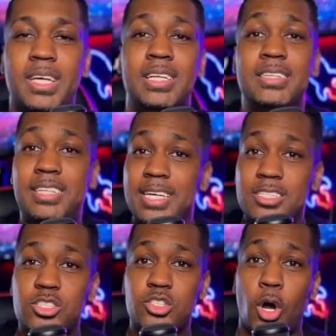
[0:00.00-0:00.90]

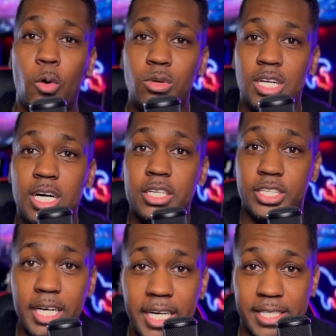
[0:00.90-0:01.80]
this don't look
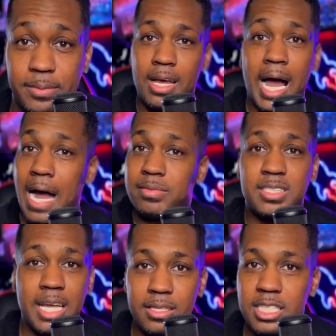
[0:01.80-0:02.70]
good. I've
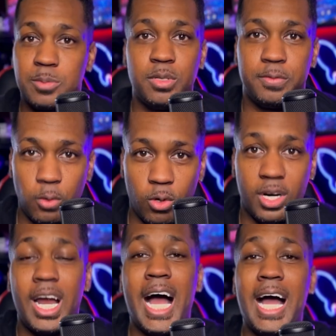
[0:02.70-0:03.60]
said this
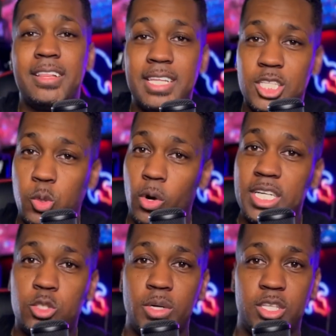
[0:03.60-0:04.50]
before. I think
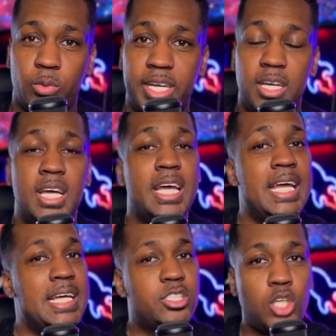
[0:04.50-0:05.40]
2023
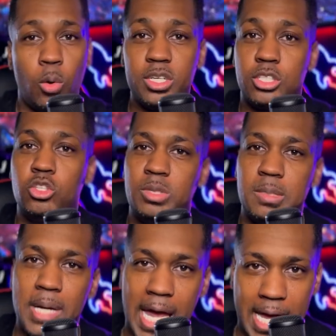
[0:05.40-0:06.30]
is going to be
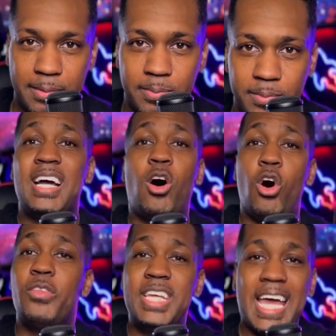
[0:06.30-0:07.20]
bad.
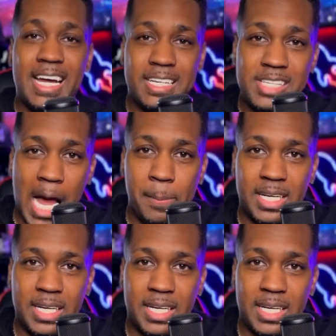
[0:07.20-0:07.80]
On the economic